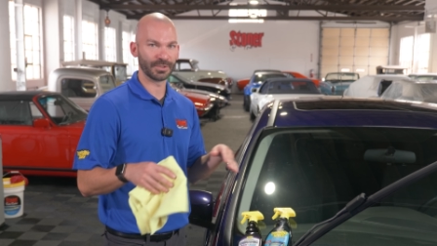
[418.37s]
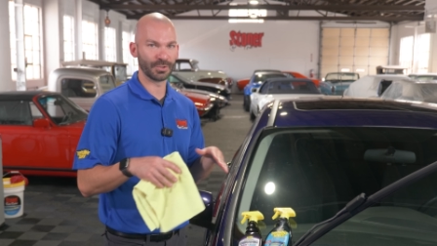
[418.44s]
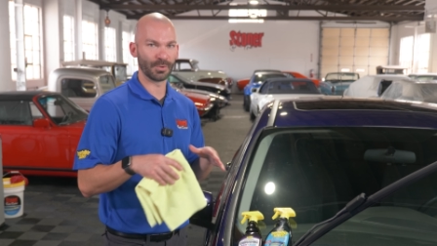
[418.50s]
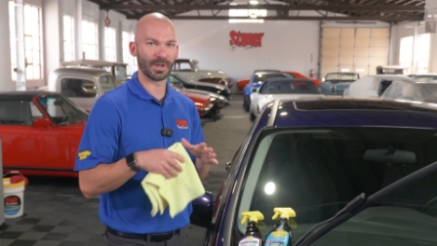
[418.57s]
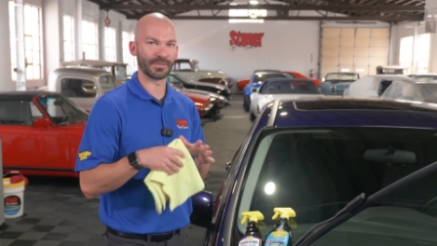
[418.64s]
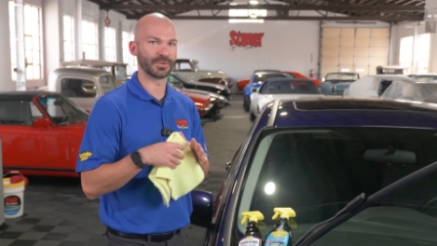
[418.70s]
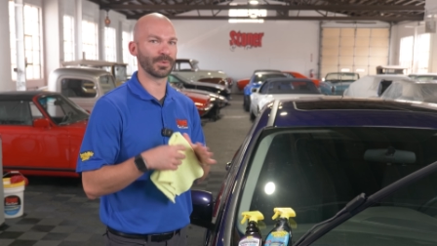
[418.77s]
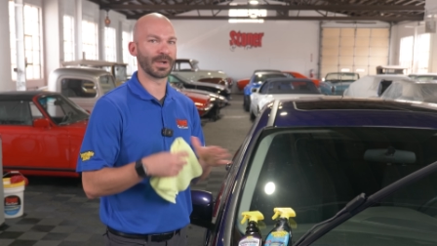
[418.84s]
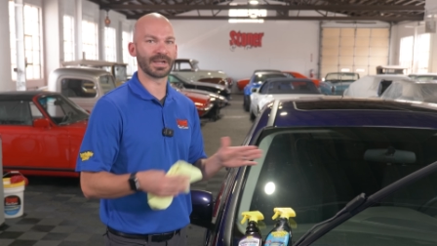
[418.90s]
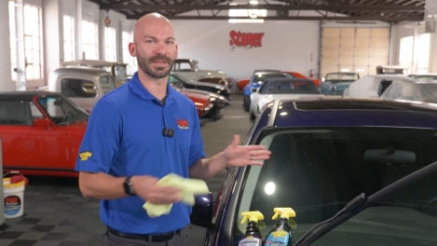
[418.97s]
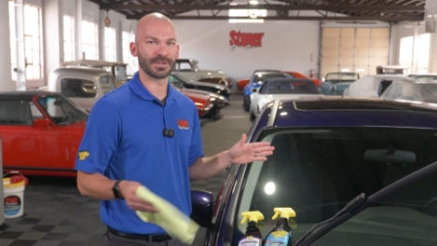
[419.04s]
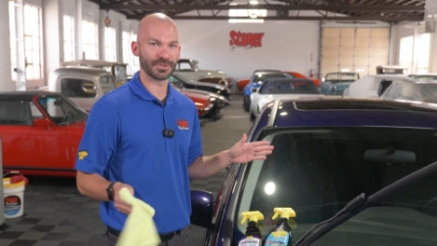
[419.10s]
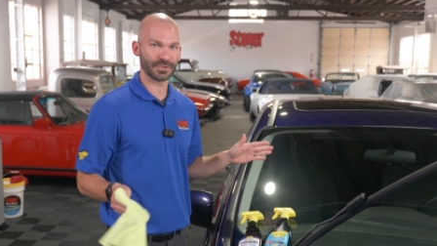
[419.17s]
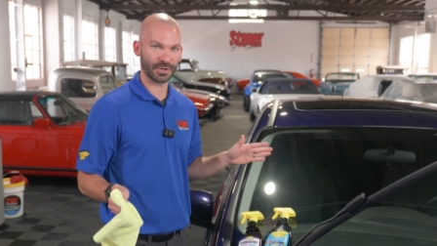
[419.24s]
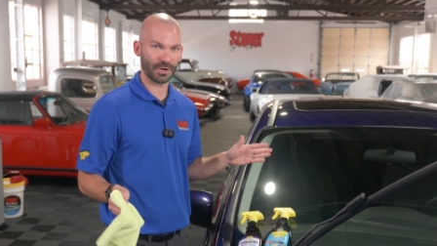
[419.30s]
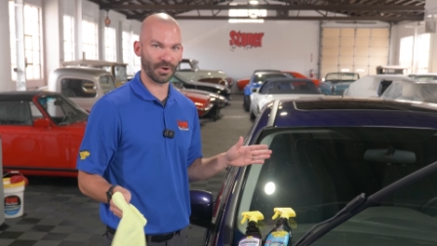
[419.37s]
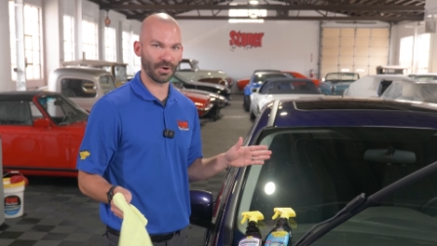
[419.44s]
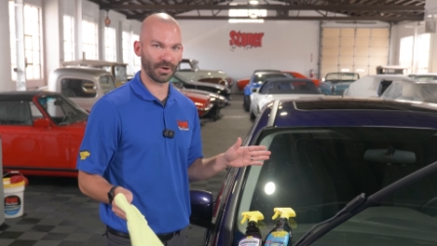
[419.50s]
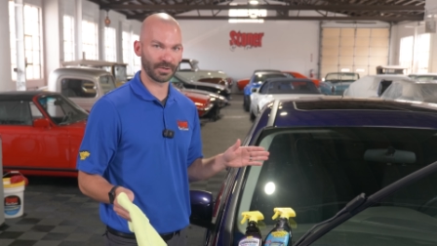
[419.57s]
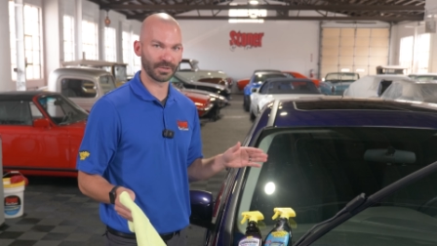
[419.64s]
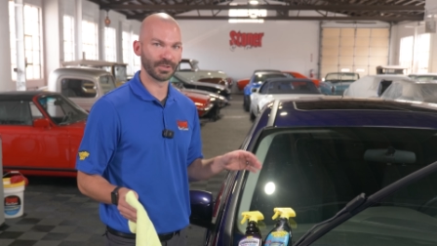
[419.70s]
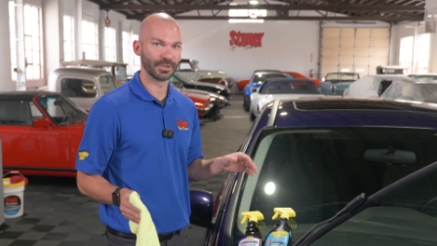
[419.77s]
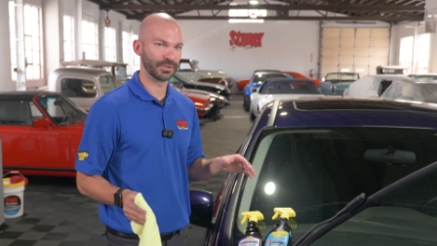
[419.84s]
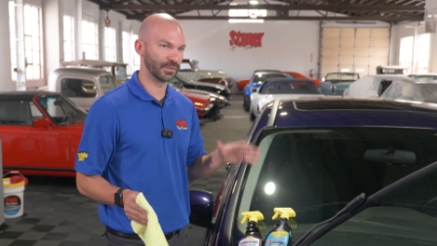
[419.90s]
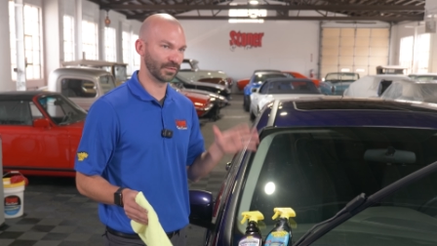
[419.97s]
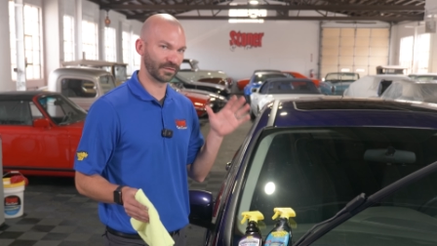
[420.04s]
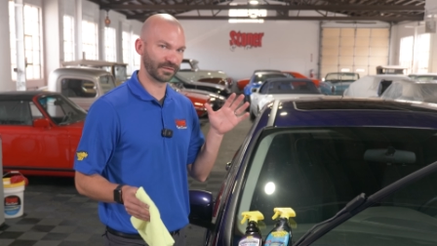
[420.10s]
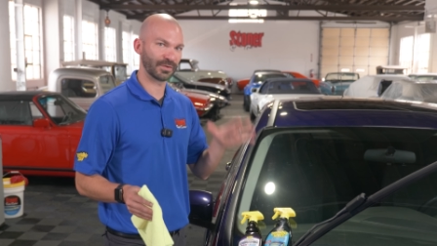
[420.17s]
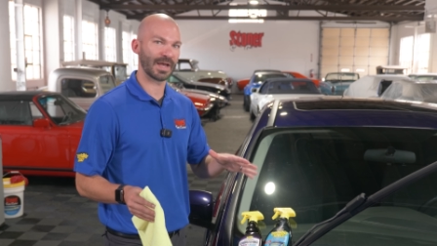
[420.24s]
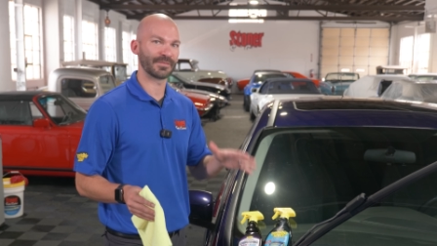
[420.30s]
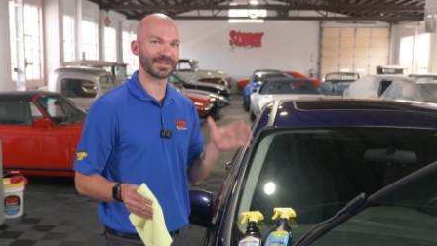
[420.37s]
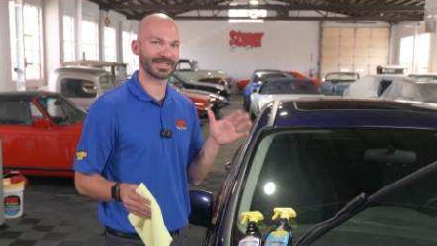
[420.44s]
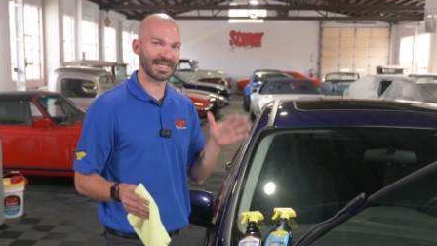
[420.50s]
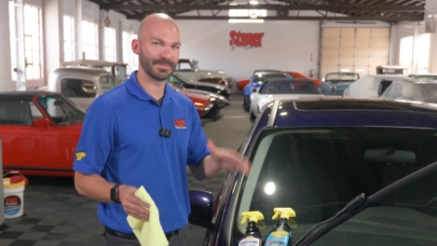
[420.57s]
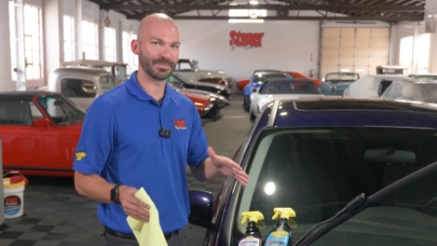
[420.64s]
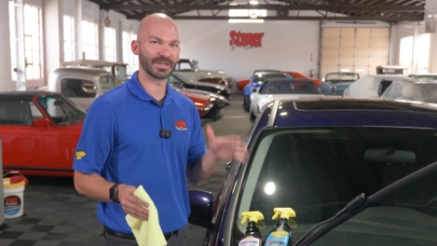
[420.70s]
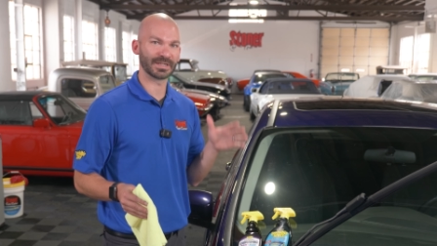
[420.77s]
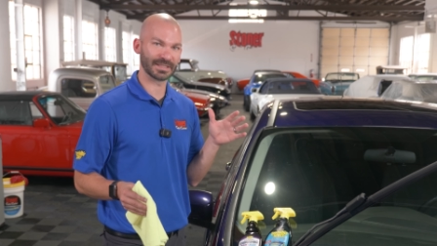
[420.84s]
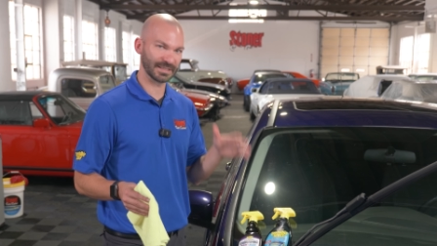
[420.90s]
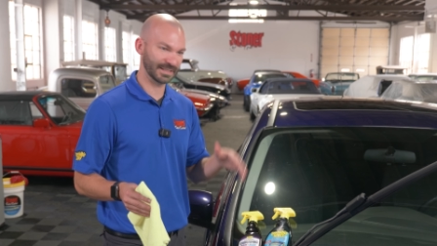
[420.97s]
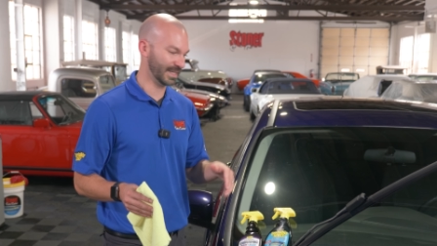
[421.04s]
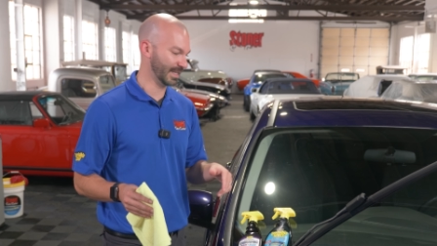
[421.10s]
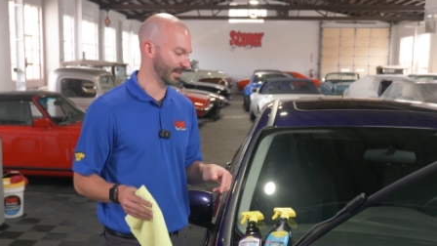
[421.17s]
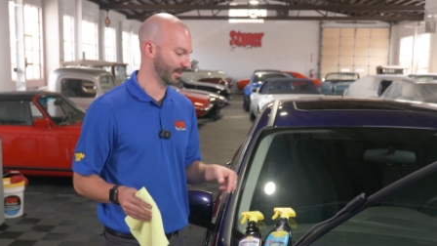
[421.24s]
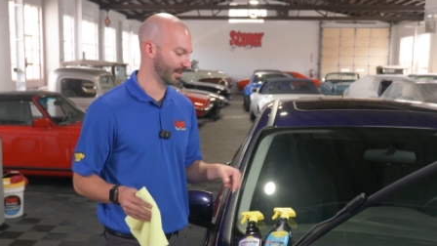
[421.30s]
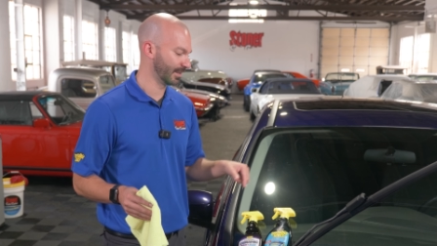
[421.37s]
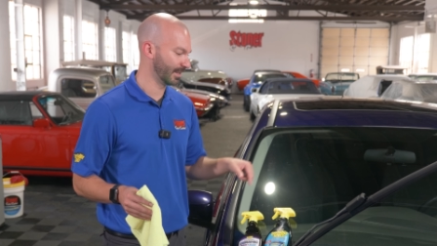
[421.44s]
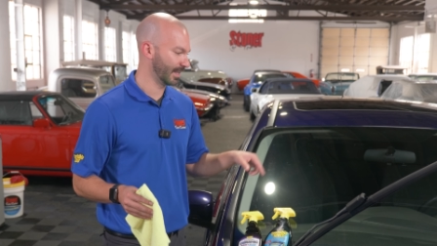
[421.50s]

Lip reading: you don't have to do anything to your car. You still have to keep it clean.